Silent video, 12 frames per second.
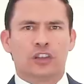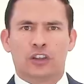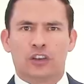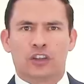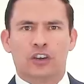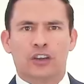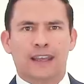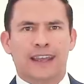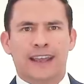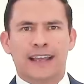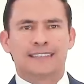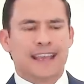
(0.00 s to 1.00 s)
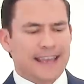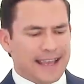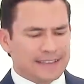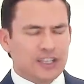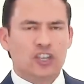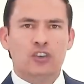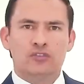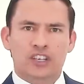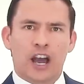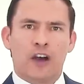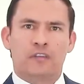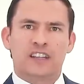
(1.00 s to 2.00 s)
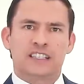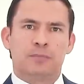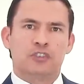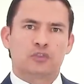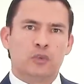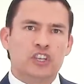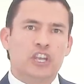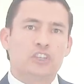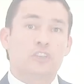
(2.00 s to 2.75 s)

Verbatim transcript: you're gonna look good. And guys, it's a huge confidence boost when you